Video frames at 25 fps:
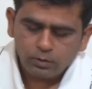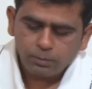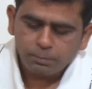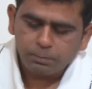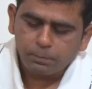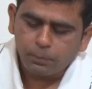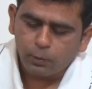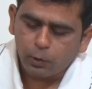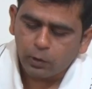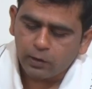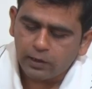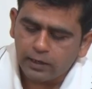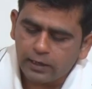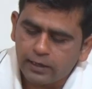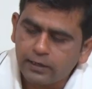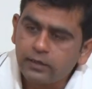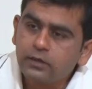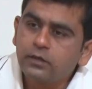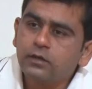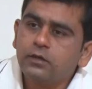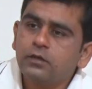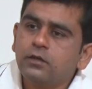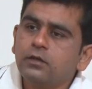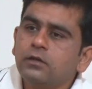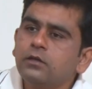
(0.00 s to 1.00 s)

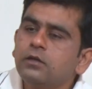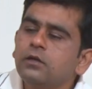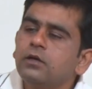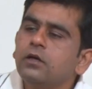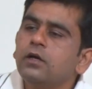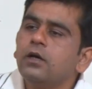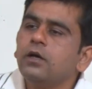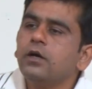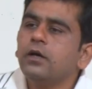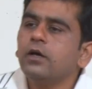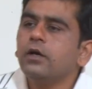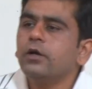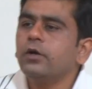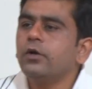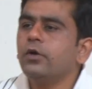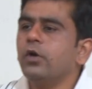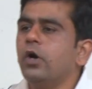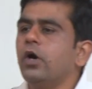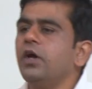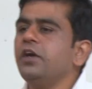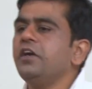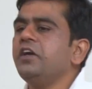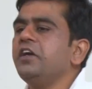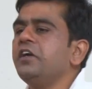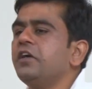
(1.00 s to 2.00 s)
polar
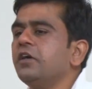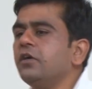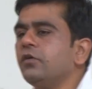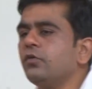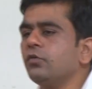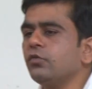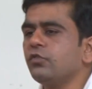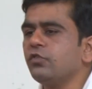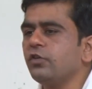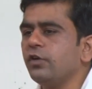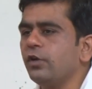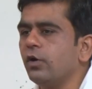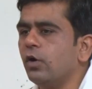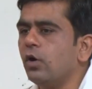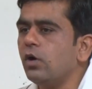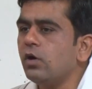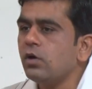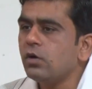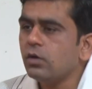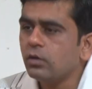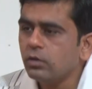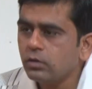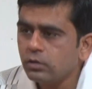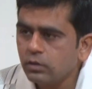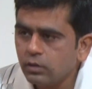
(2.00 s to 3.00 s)
non-return to
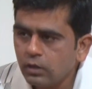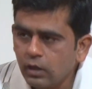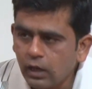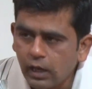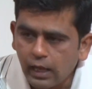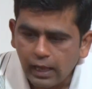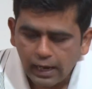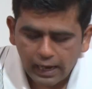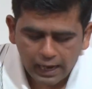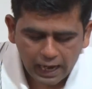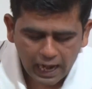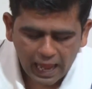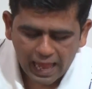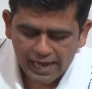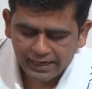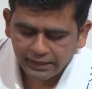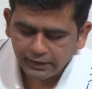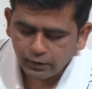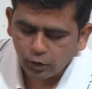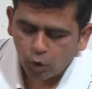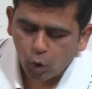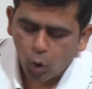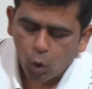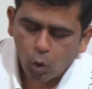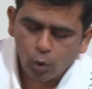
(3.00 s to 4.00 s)
zero line
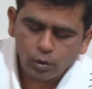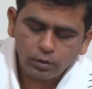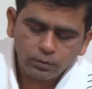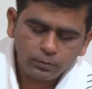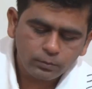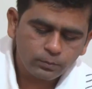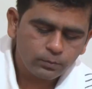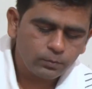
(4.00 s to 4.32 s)
code.